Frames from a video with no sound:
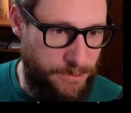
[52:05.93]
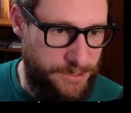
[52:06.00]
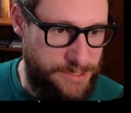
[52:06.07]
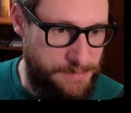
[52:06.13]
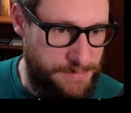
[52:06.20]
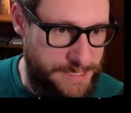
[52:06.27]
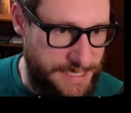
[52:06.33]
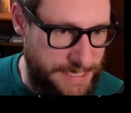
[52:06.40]

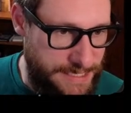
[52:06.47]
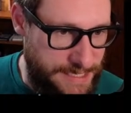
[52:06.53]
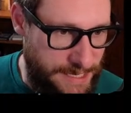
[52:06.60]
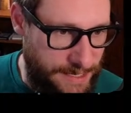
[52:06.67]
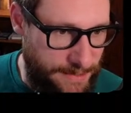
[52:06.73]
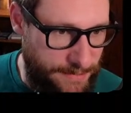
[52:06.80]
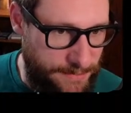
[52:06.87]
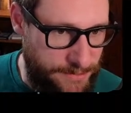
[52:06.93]
some
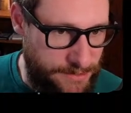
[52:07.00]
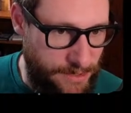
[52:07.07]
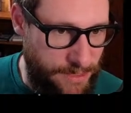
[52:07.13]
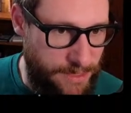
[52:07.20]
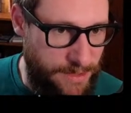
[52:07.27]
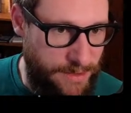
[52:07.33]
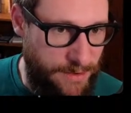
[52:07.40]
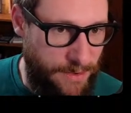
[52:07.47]
details
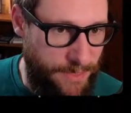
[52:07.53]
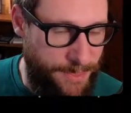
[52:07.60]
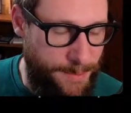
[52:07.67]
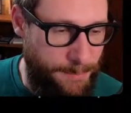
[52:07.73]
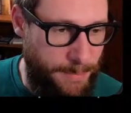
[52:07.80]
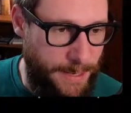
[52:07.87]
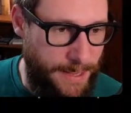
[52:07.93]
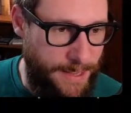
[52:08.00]
on the
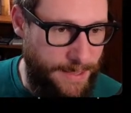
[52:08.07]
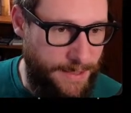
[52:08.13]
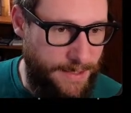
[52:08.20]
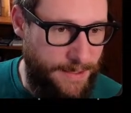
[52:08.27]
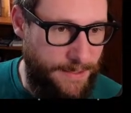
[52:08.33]
black.